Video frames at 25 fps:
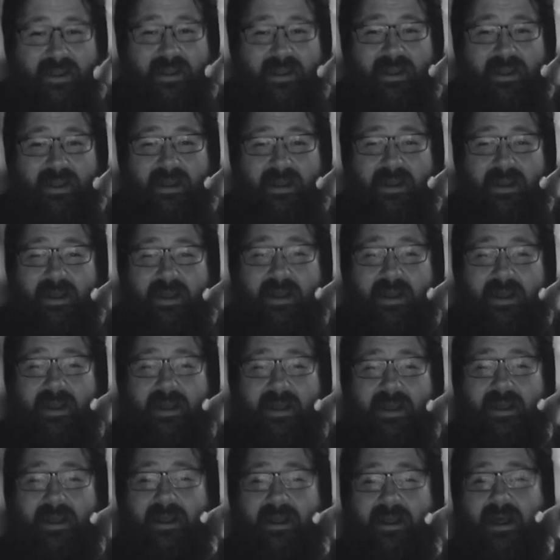Get to hang out
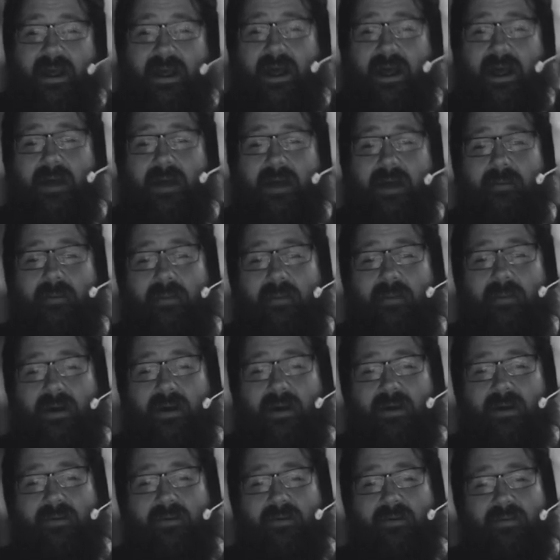with all the Yoopers up
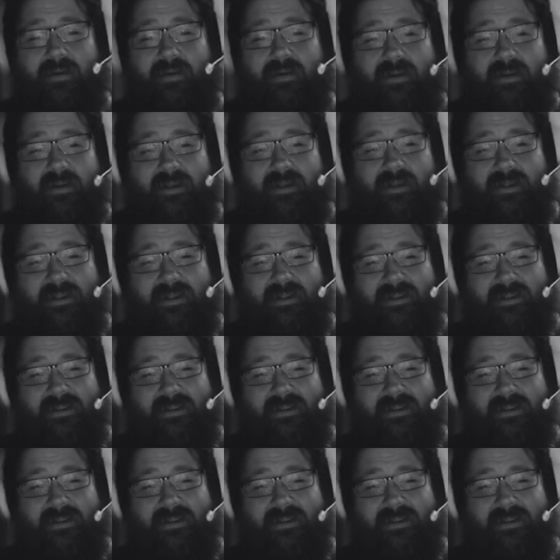there, don't you know?